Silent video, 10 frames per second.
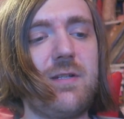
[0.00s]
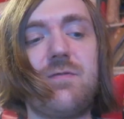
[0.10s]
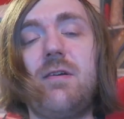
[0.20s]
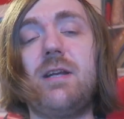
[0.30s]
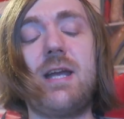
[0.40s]
It's
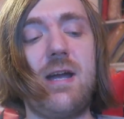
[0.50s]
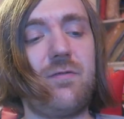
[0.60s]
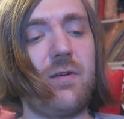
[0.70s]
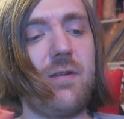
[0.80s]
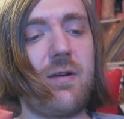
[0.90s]
very
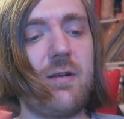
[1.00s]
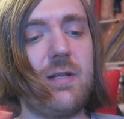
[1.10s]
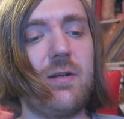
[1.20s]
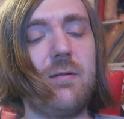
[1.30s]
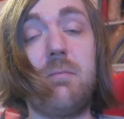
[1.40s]
carefree, very
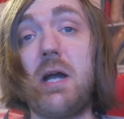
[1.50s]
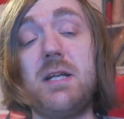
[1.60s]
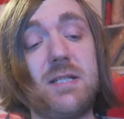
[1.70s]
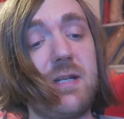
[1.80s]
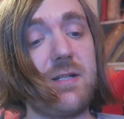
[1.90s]
young. Mine
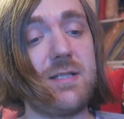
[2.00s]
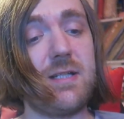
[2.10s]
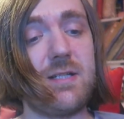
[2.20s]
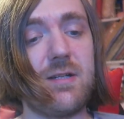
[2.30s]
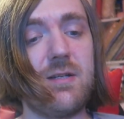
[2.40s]
is
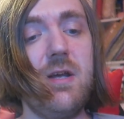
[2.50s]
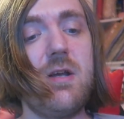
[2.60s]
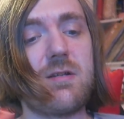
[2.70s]
inconsistent.